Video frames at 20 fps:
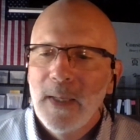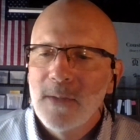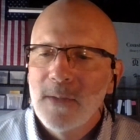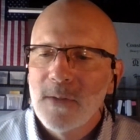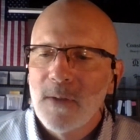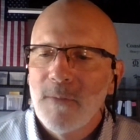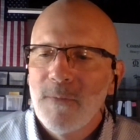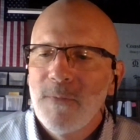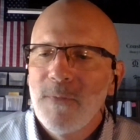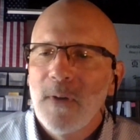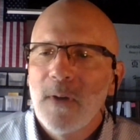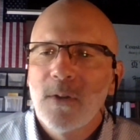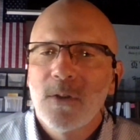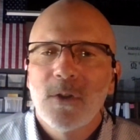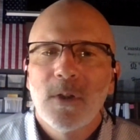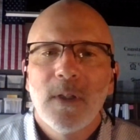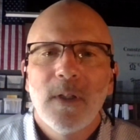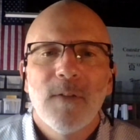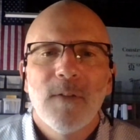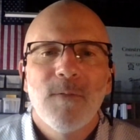as a
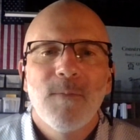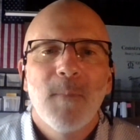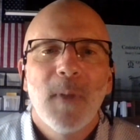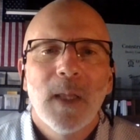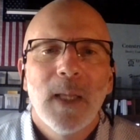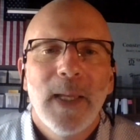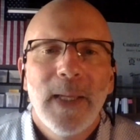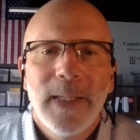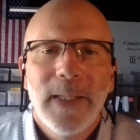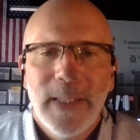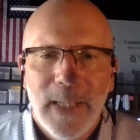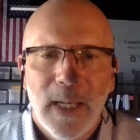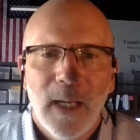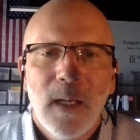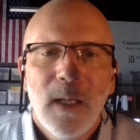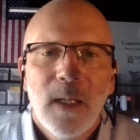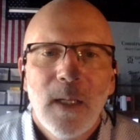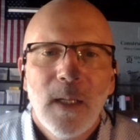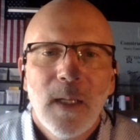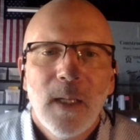function of millennia,
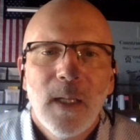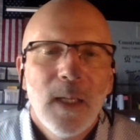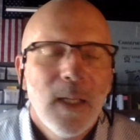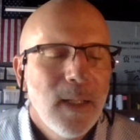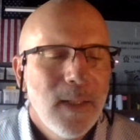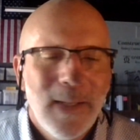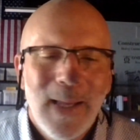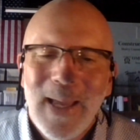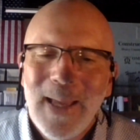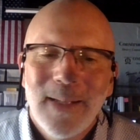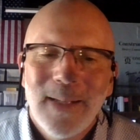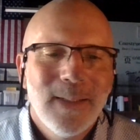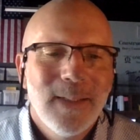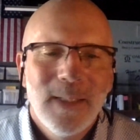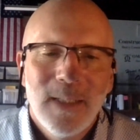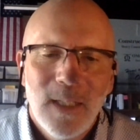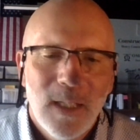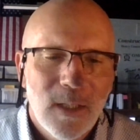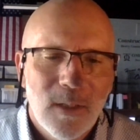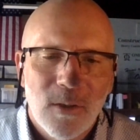not
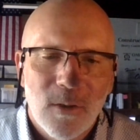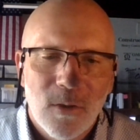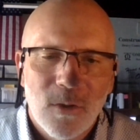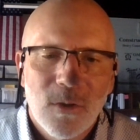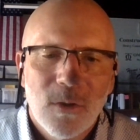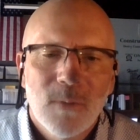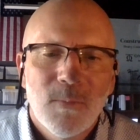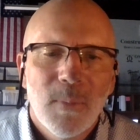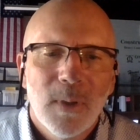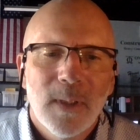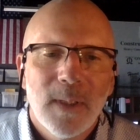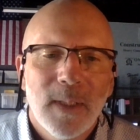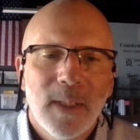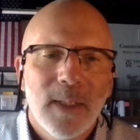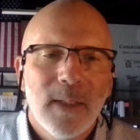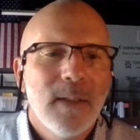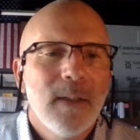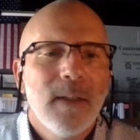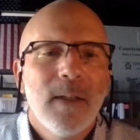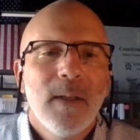years, but
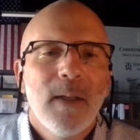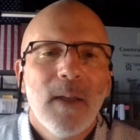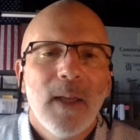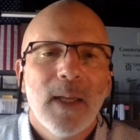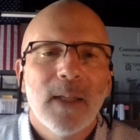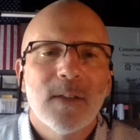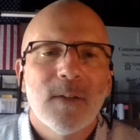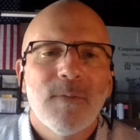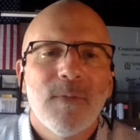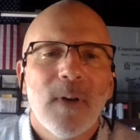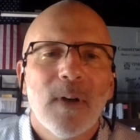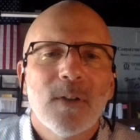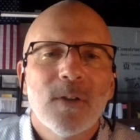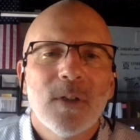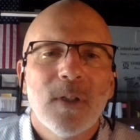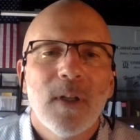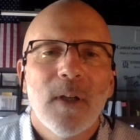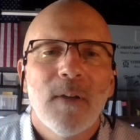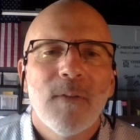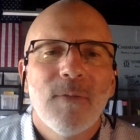as a
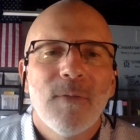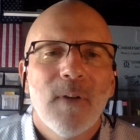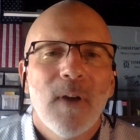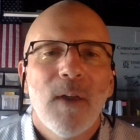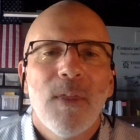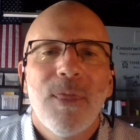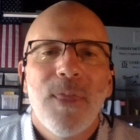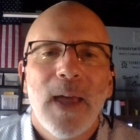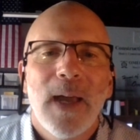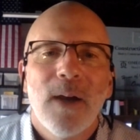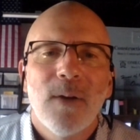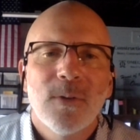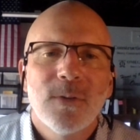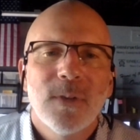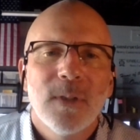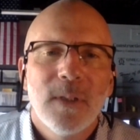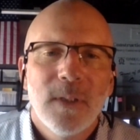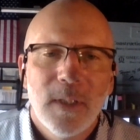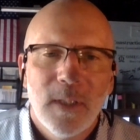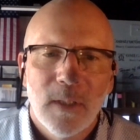function of
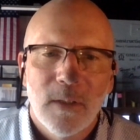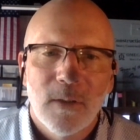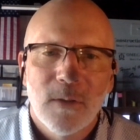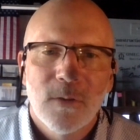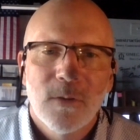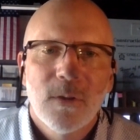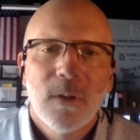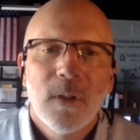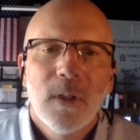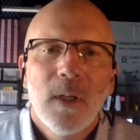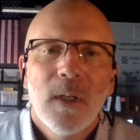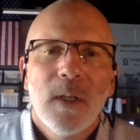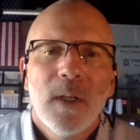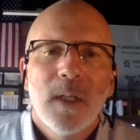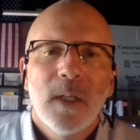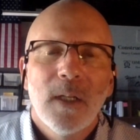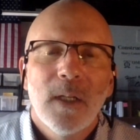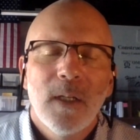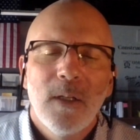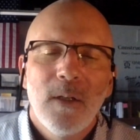1,000 years.
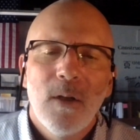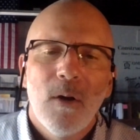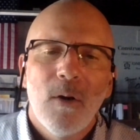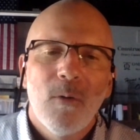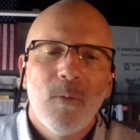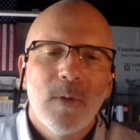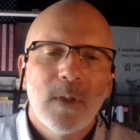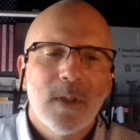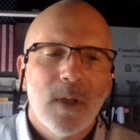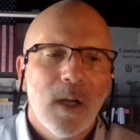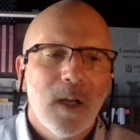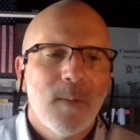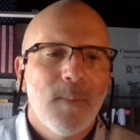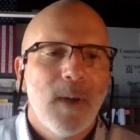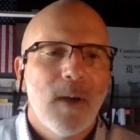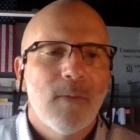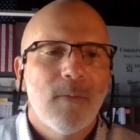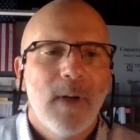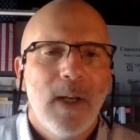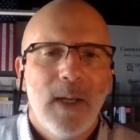We talk
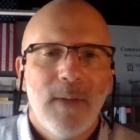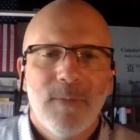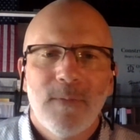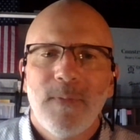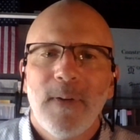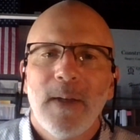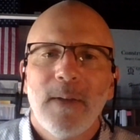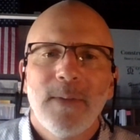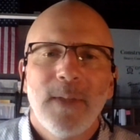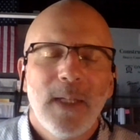about raft